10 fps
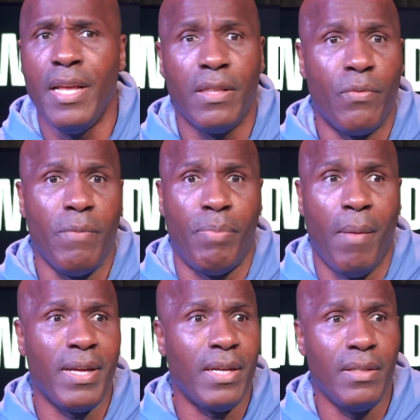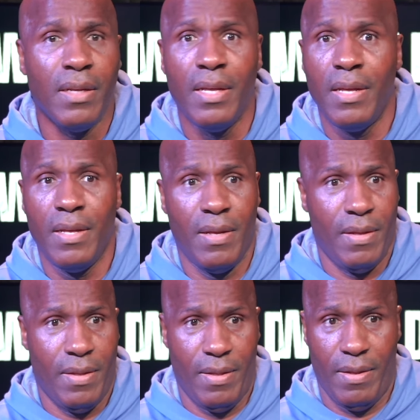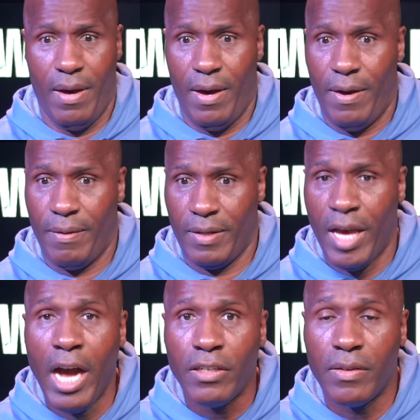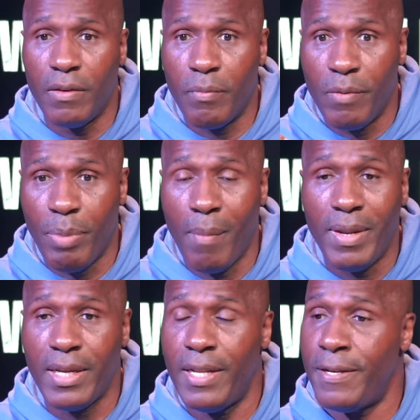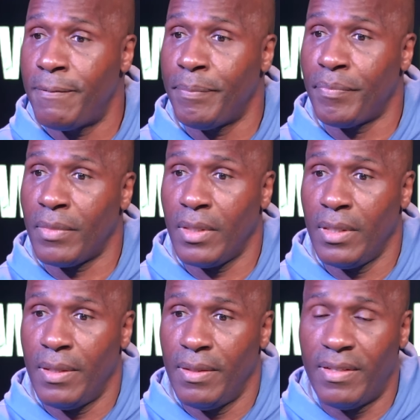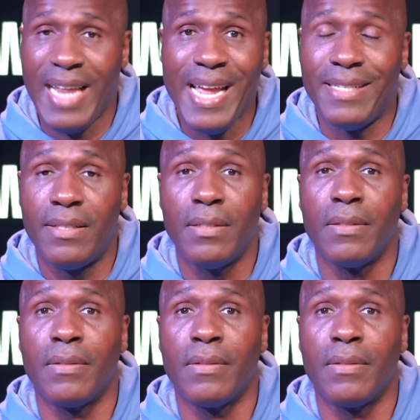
The Republican uh, the Republican states